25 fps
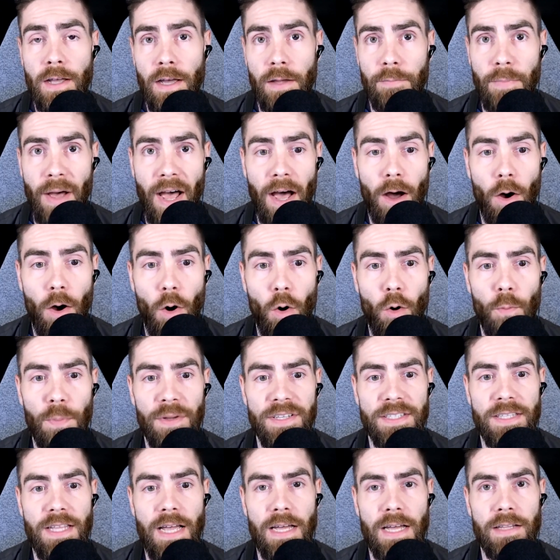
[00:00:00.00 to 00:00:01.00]
And my
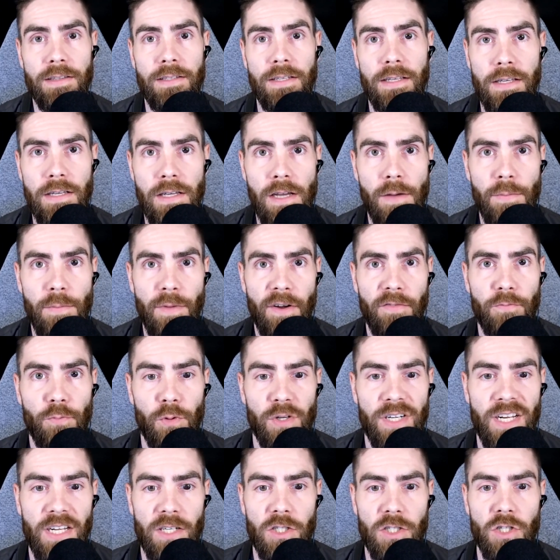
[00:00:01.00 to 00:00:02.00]
hope is that the EMF
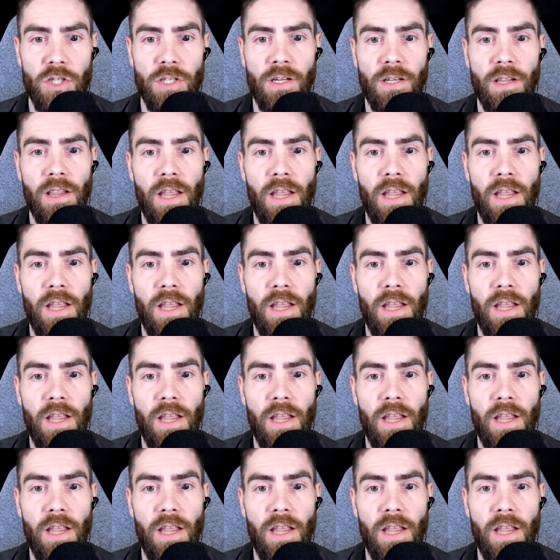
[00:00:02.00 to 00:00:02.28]
protection